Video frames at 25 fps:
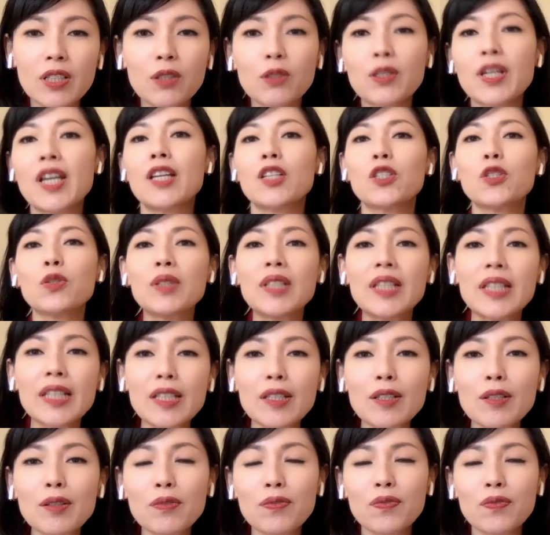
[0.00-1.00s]
Okay, to
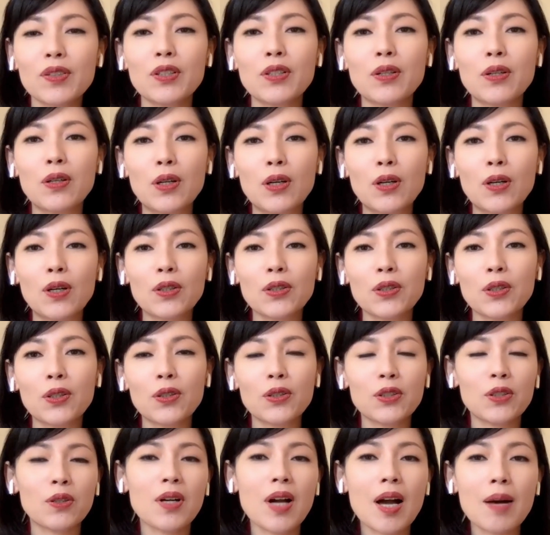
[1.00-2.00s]
leave
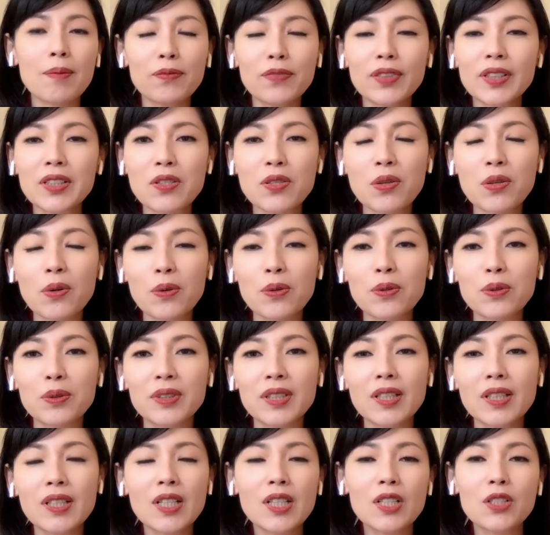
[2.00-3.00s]
your comfort zone,
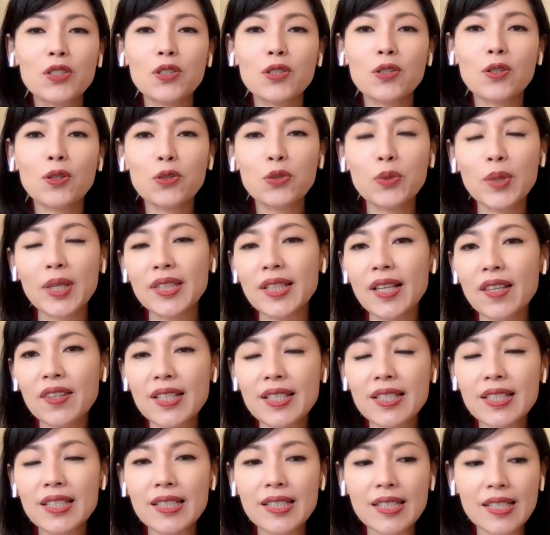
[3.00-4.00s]
to go to another
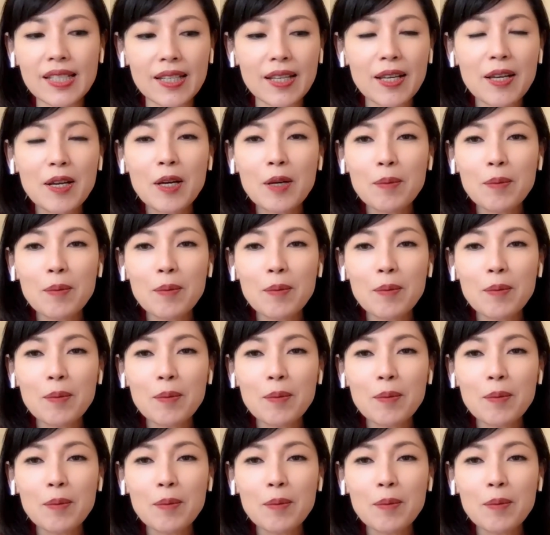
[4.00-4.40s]
city.